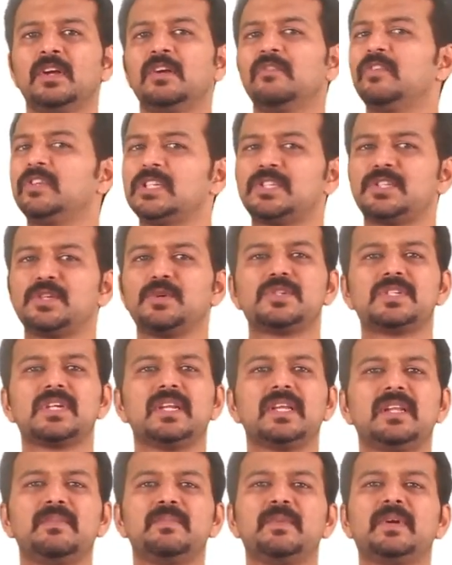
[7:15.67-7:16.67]
which is
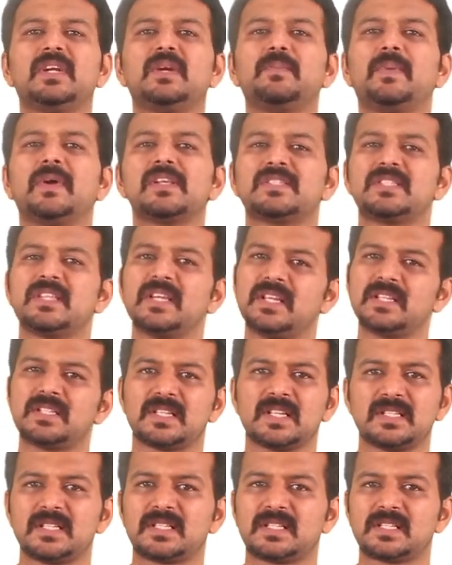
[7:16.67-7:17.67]
usually limited by a series
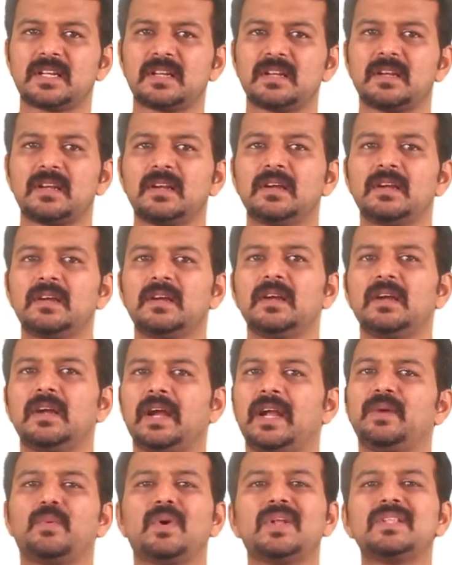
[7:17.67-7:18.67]
resistor,
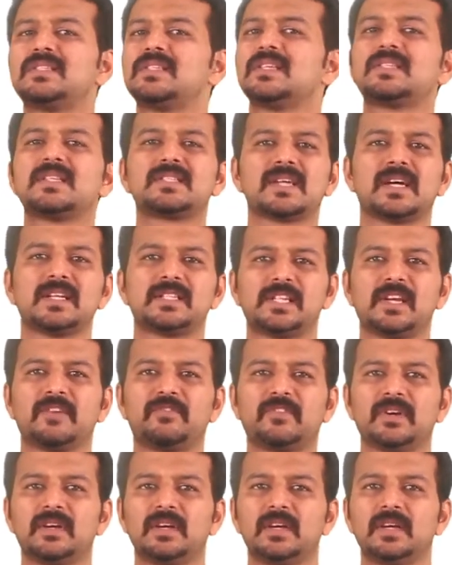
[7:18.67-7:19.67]
and once this is
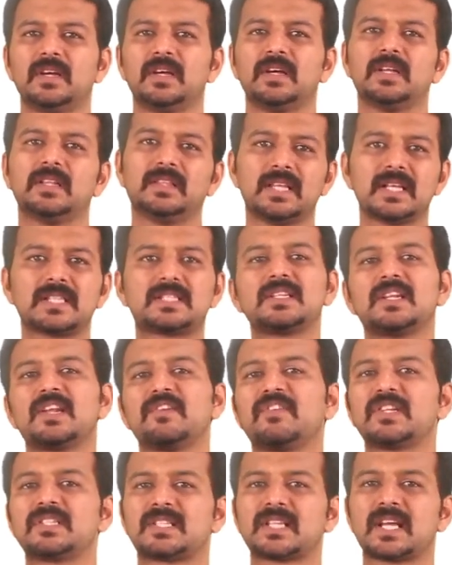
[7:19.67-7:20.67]
achieved, this
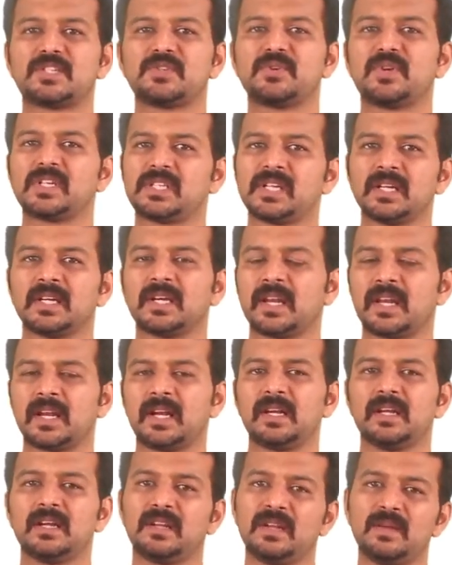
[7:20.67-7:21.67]
reverse saturation
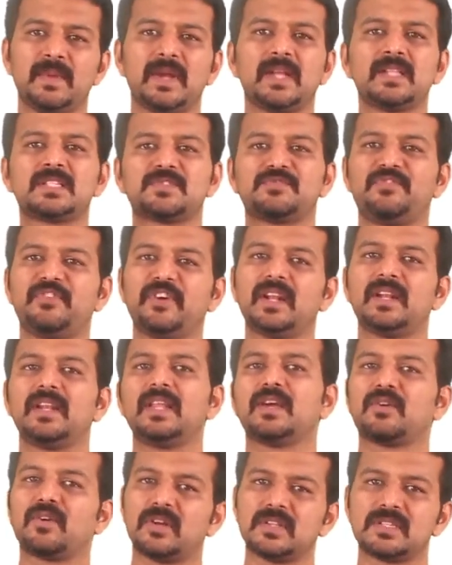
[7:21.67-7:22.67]
current remains fairly
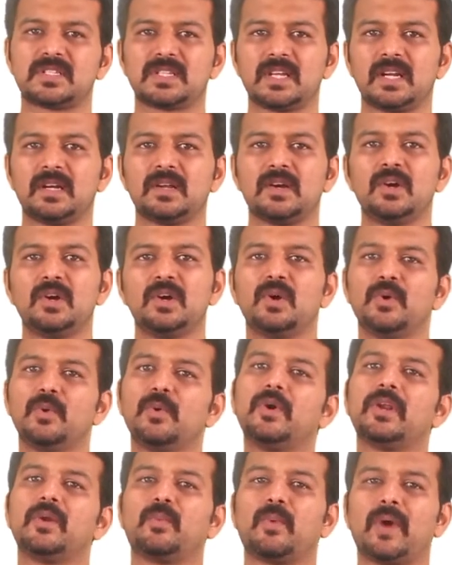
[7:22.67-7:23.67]
constant
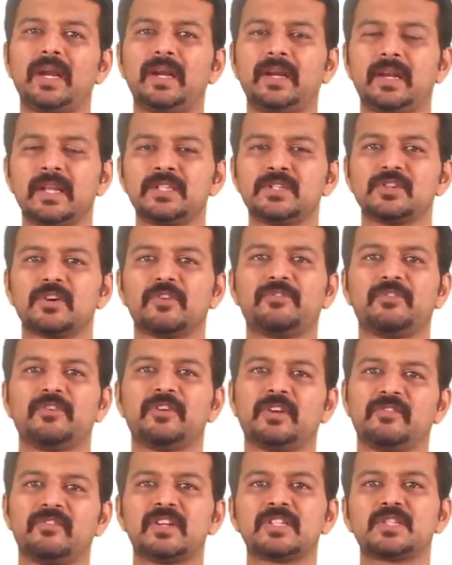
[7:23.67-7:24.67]
over a wide range of
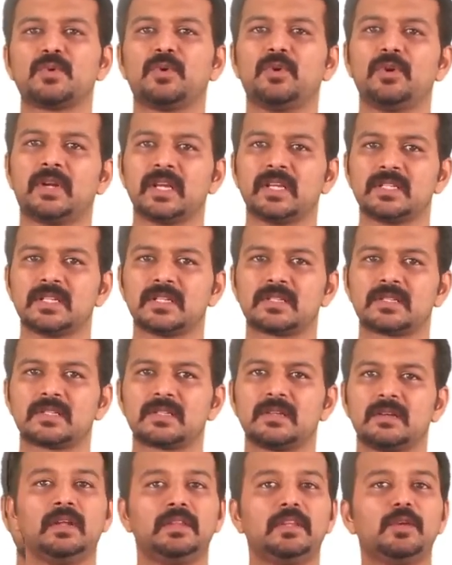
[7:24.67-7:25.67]
reverse voltages.
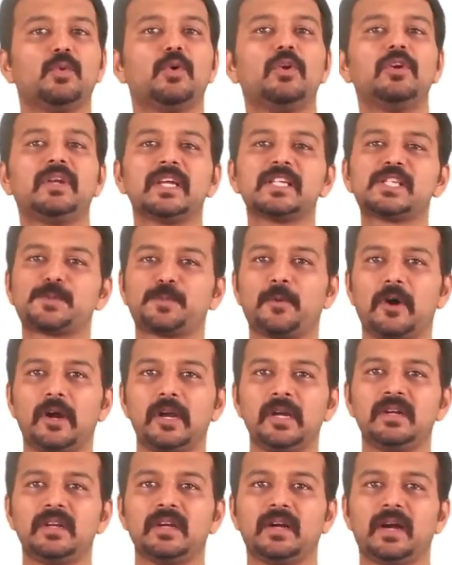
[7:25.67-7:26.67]
The voltage
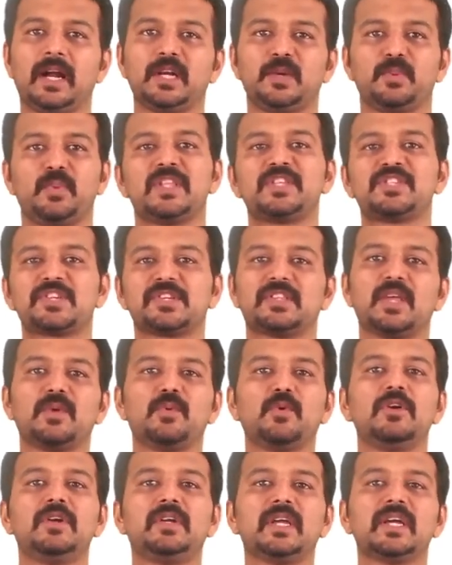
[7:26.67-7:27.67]
point at which the
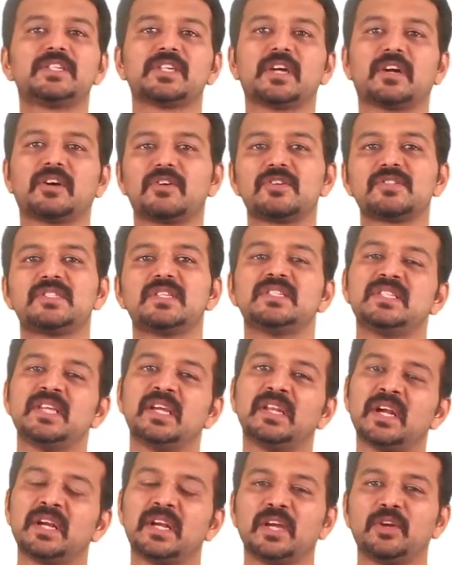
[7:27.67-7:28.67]
voltage across the
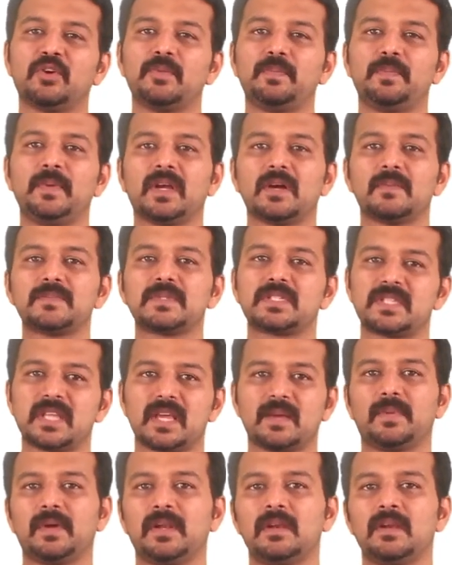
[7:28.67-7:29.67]
Zener diode becomes
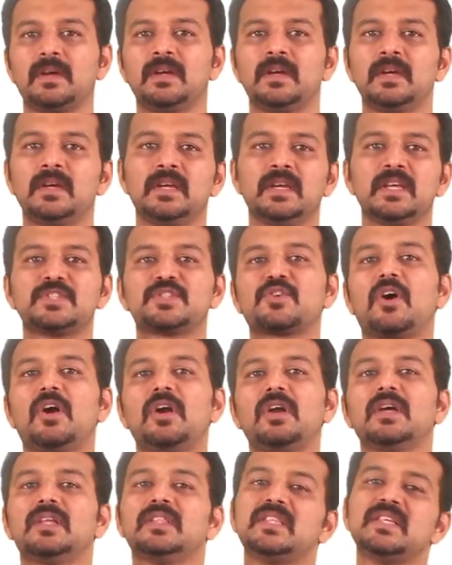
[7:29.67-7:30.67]
stable is
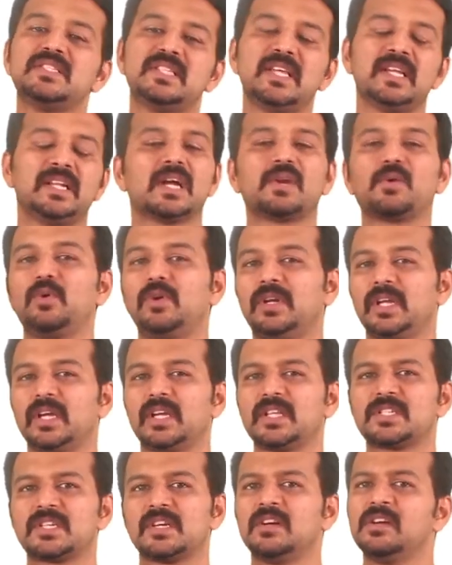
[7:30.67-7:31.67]
called the Zener
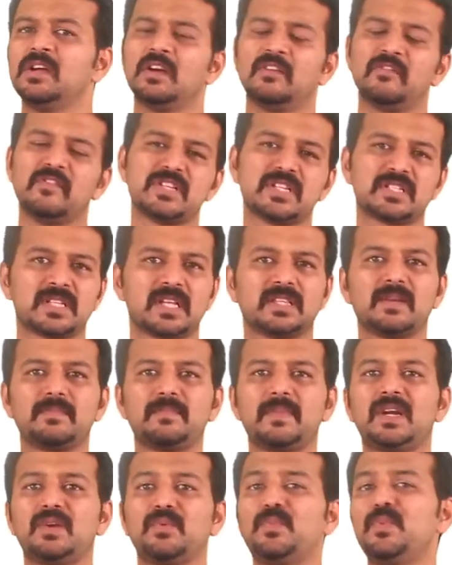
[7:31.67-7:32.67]
voltage, which is nothing
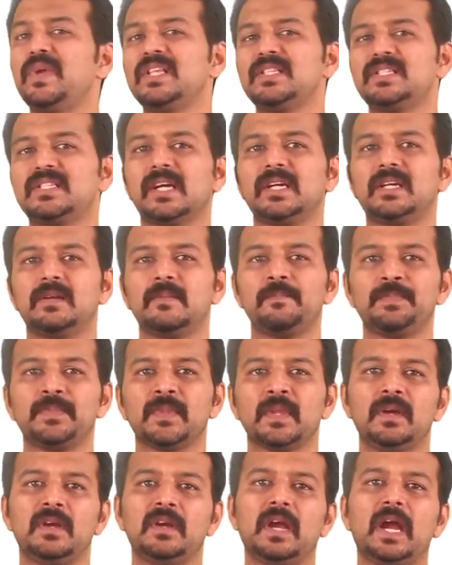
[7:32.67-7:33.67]
but Vz,
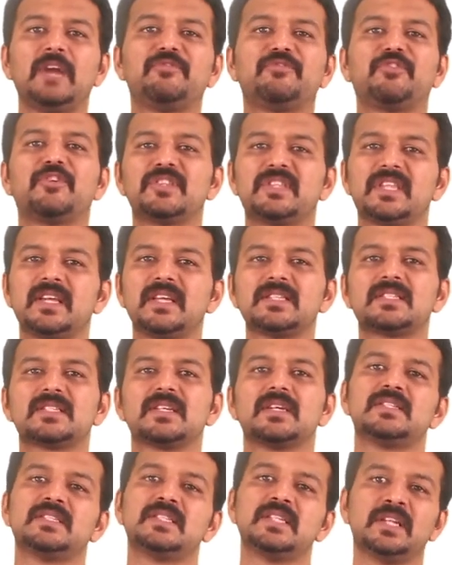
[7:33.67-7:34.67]
and for these
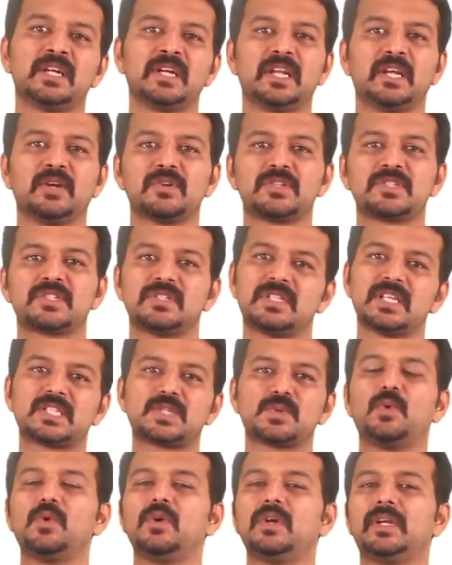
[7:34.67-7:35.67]
Zener diodes this
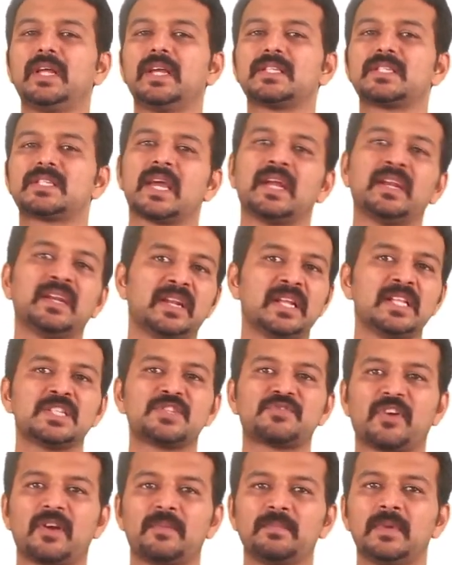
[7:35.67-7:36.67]
voltage can range
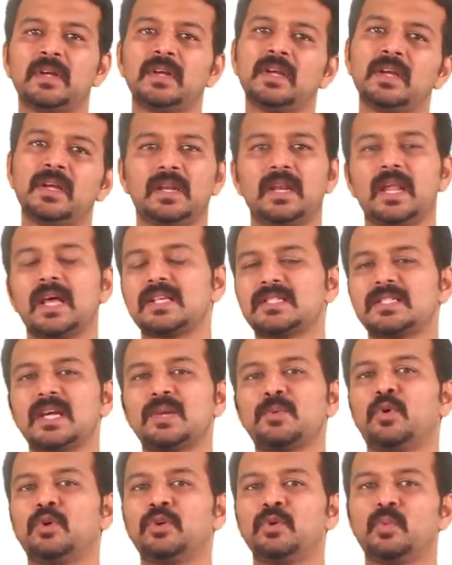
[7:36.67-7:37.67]
from less
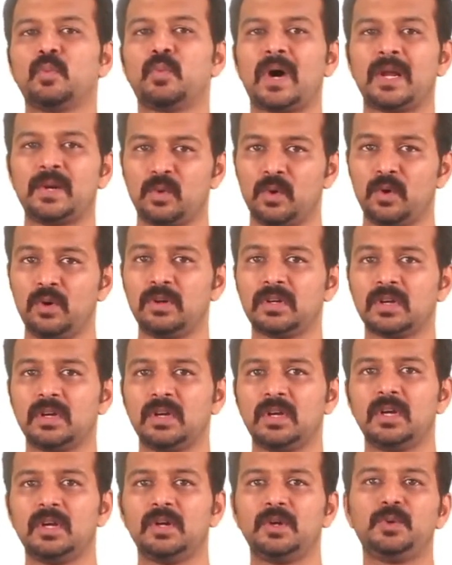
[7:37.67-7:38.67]
than 1 volt
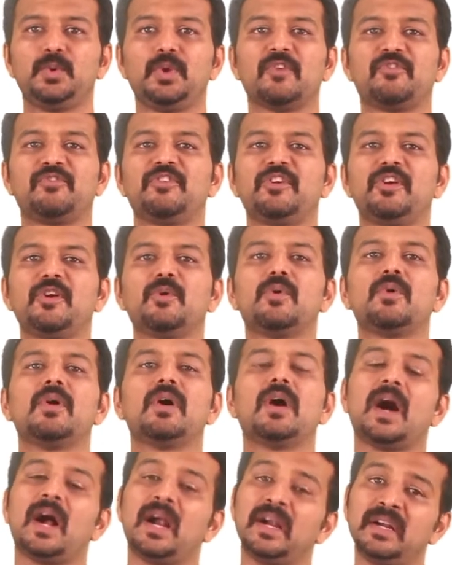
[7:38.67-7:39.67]
to a few
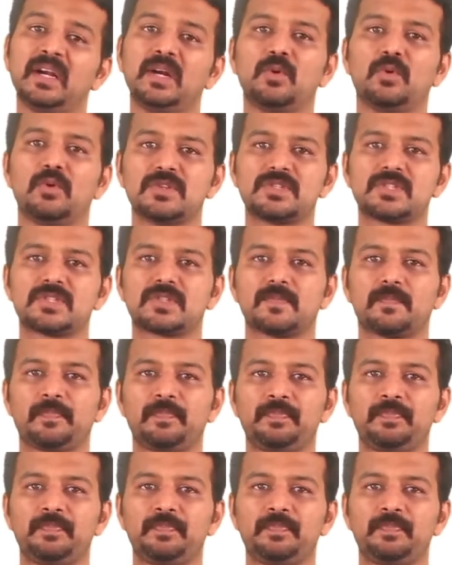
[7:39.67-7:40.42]
hundred volts.